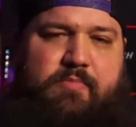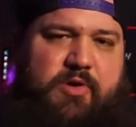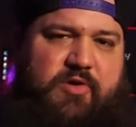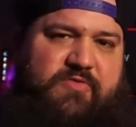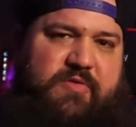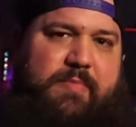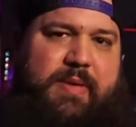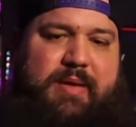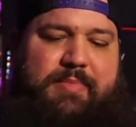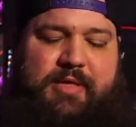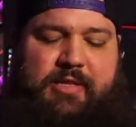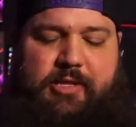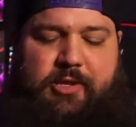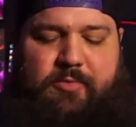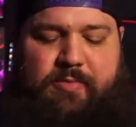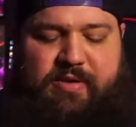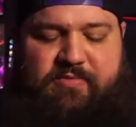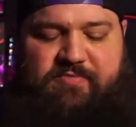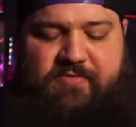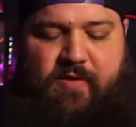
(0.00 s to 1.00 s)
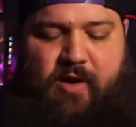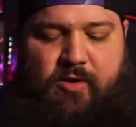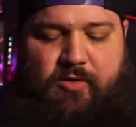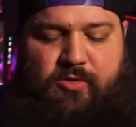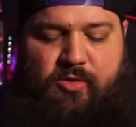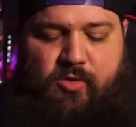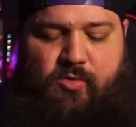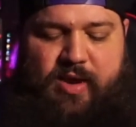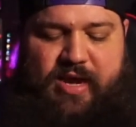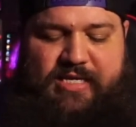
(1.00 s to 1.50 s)
it maybe a little bit farther
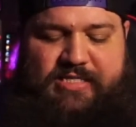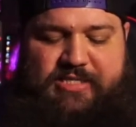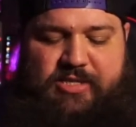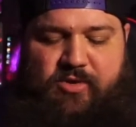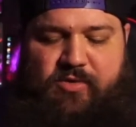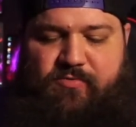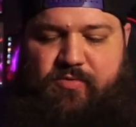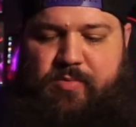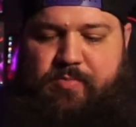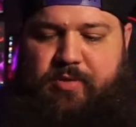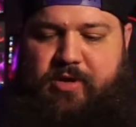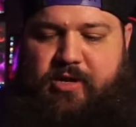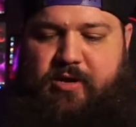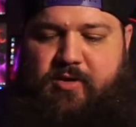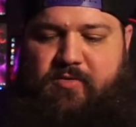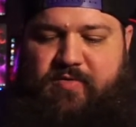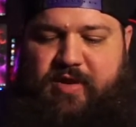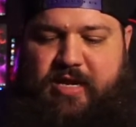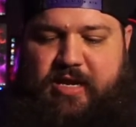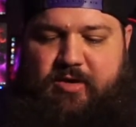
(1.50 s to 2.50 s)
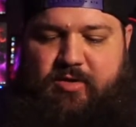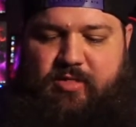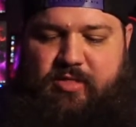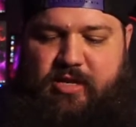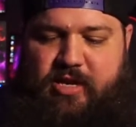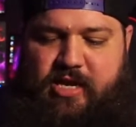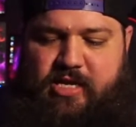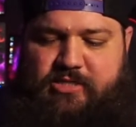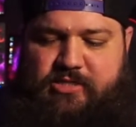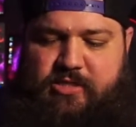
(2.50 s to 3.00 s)
away. So if we put it over here on the
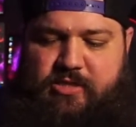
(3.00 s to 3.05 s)
desk.